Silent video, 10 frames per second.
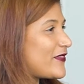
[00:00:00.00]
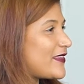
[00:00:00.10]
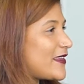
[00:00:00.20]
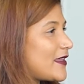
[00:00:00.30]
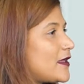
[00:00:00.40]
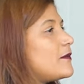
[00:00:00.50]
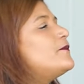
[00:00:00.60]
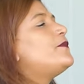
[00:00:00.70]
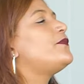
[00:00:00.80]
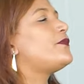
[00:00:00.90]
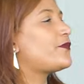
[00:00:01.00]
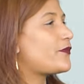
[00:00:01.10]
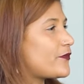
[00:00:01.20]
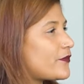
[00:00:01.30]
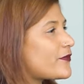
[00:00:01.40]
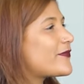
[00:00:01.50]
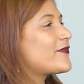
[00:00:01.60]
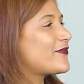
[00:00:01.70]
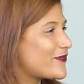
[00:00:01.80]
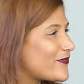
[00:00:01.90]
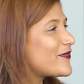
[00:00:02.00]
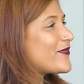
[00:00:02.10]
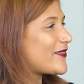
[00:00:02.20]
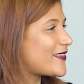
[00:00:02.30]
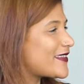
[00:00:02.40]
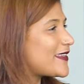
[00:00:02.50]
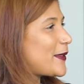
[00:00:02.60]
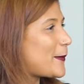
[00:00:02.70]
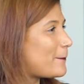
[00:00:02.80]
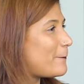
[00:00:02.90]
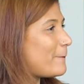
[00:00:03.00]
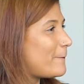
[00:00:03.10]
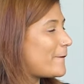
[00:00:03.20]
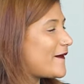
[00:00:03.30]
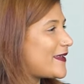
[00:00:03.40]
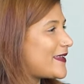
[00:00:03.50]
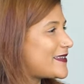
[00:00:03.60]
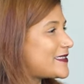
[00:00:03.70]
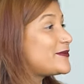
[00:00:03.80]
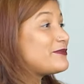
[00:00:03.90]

vast mm. um, array of, of clients. There are those who say, I don't know what I